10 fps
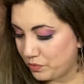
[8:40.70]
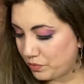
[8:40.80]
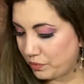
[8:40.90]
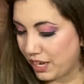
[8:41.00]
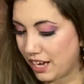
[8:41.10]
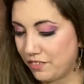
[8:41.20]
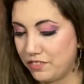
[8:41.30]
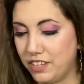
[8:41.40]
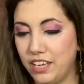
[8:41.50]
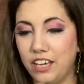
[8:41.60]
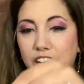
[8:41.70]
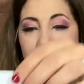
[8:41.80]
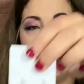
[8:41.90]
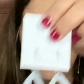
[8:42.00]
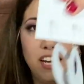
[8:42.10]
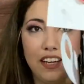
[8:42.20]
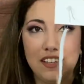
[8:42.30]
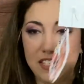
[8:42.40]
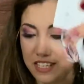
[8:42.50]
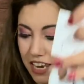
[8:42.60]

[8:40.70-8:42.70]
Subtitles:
we have the earrings,